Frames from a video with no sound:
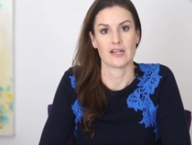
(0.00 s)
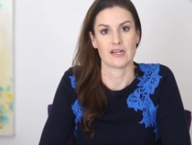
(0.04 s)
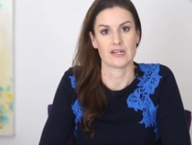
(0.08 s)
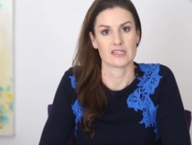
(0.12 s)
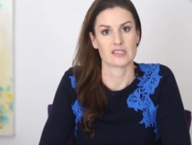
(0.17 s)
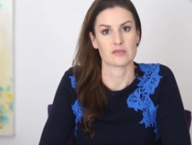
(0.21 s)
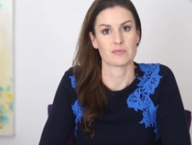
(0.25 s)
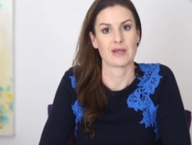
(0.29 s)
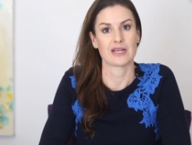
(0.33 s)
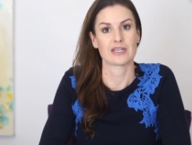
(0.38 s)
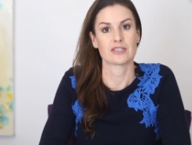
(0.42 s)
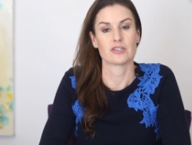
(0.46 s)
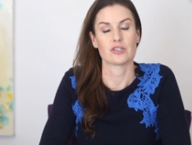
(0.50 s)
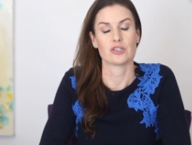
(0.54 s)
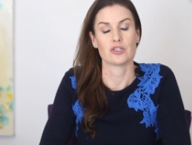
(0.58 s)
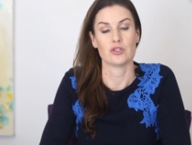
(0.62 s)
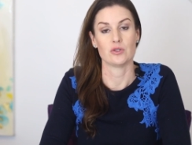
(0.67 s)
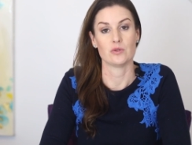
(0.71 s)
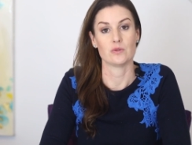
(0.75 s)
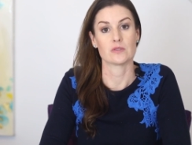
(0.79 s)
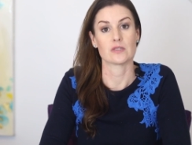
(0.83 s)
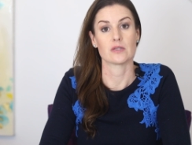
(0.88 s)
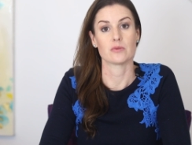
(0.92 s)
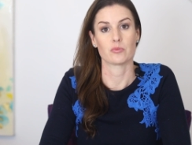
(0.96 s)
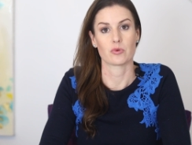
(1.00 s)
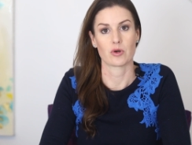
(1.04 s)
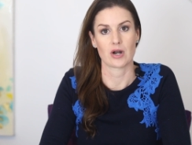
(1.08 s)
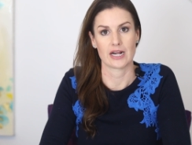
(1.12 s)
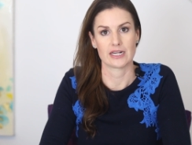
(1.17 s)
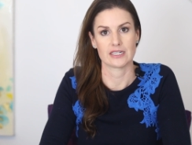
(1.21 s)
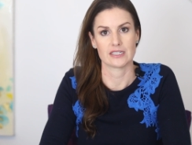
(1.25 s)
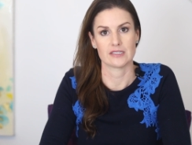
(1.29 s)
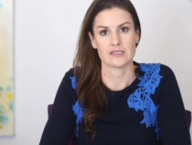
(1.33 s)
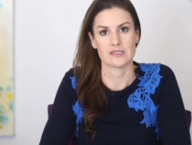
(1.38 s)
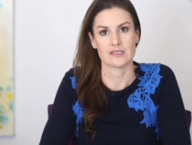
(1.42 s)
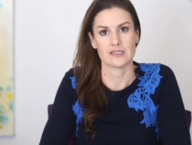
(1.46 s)
unexpected news in
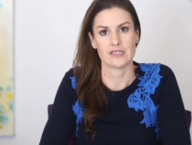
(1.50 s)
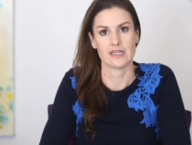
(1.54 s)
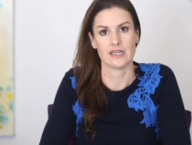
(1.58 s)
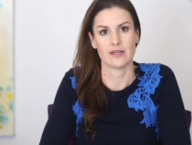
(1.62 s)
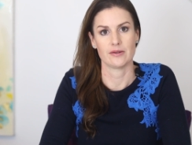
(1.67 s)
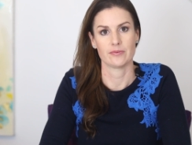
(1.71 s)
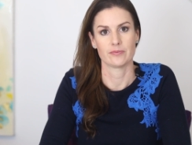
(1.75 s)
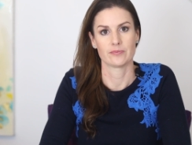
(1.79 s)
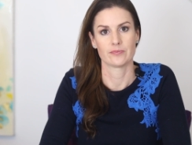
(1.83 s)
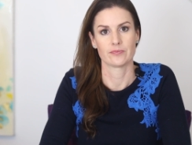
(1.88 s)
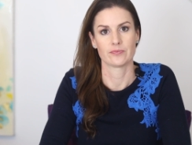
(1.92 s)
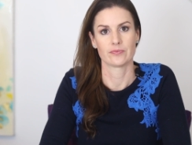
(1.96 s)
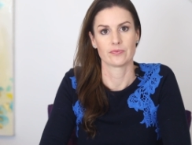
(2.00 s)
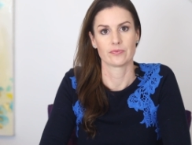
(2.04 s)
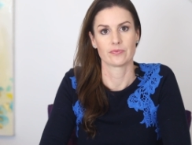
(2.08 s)
pregnancy.